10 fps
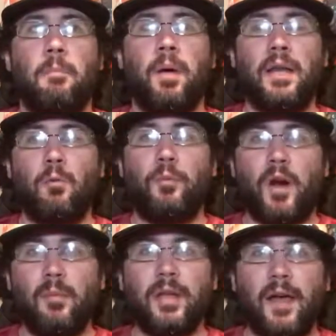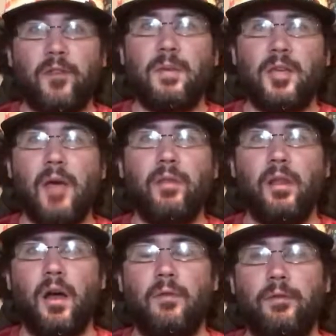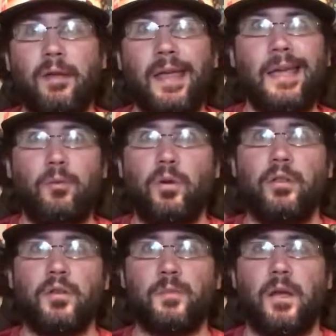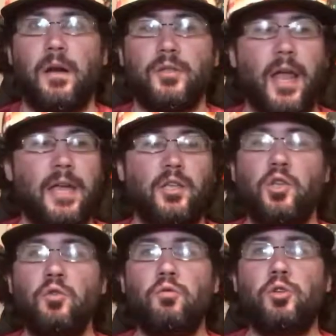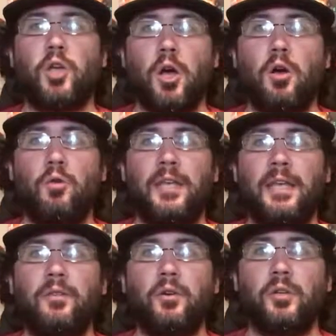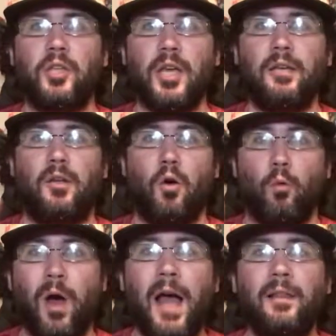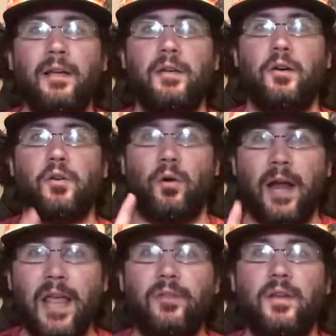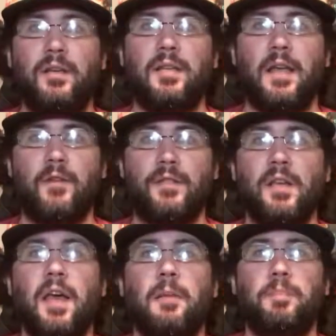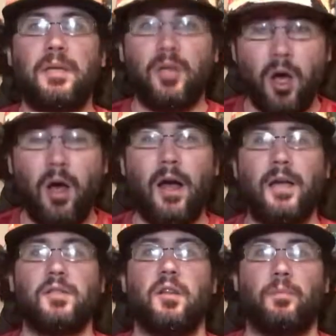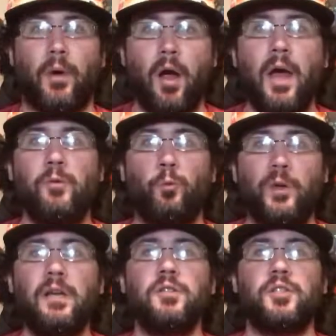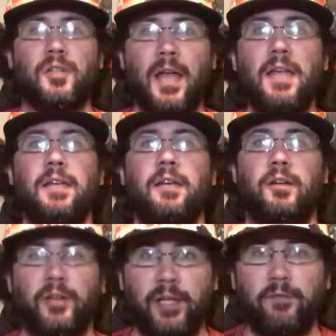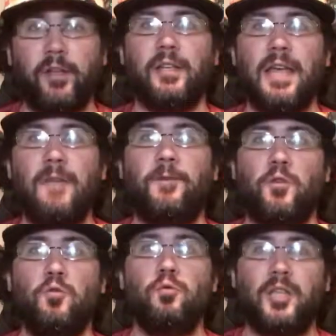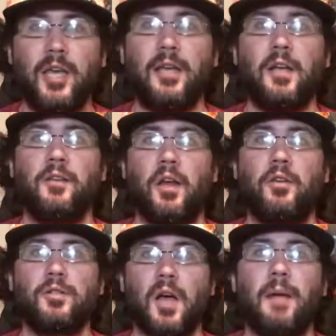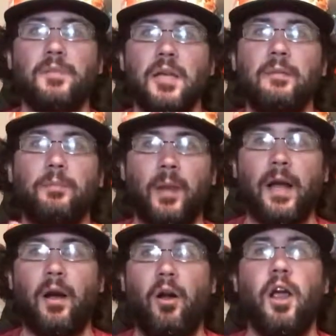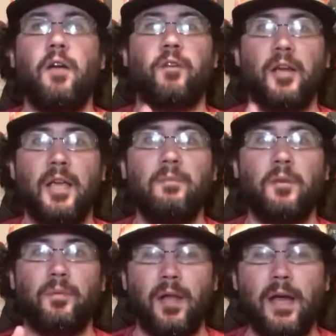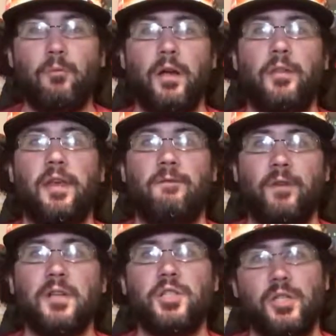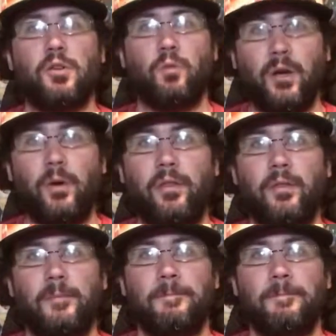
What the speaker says: But it will probably have to be Kevin Love and one of those players. And you go either get Kawhi Leonard or Anthony Davis because LeBron will stay in Cleveland if you get another top 10 player for him to play with and finish his career with.